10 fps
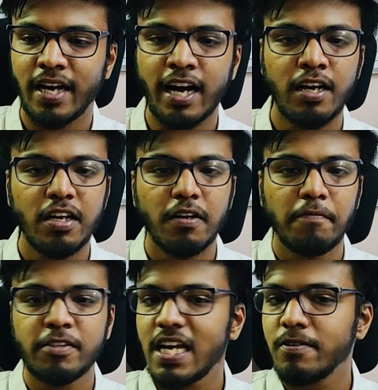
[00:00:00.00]
like that,
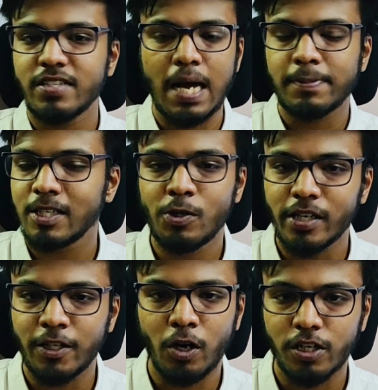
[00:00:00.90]
which I was
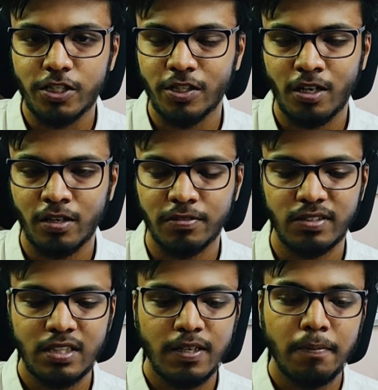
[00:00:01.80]
absolutely not sure of.